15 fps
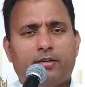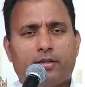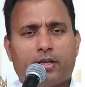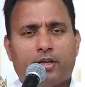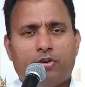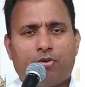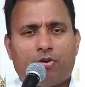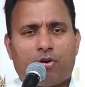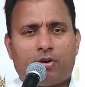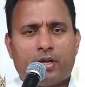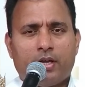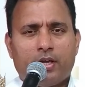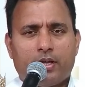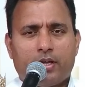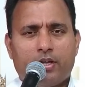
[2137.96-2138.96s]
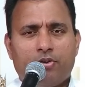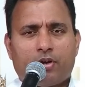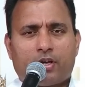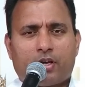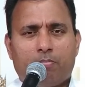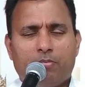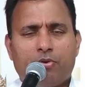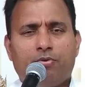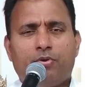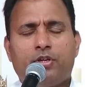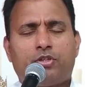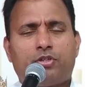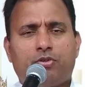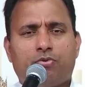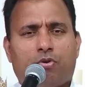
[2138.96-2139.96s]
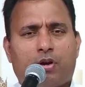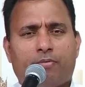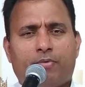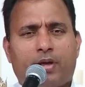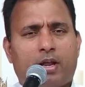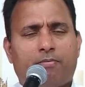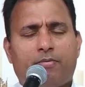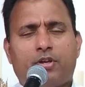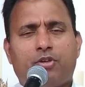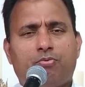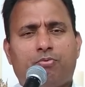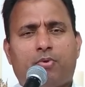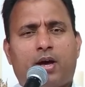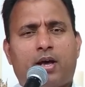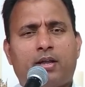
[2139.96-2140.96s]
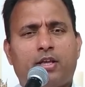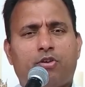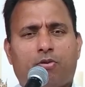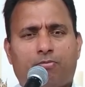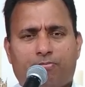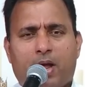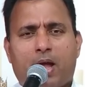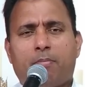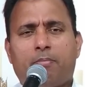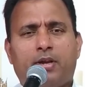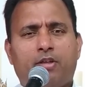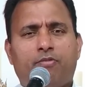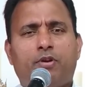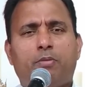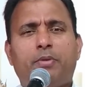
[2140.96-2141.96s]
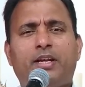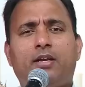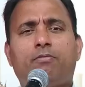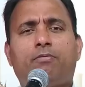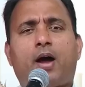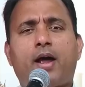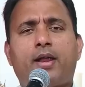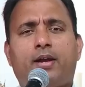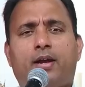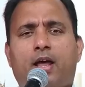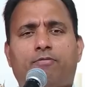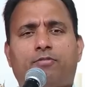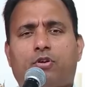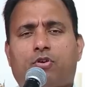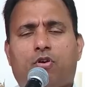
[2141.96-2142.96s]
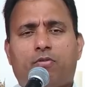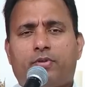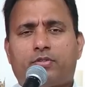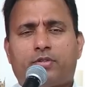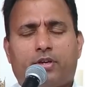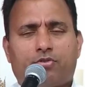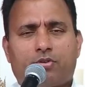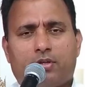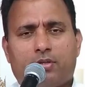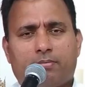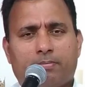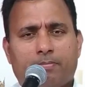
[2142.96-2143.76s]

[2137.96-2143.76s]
in your community or wherever you are, your family will be divided after conversation.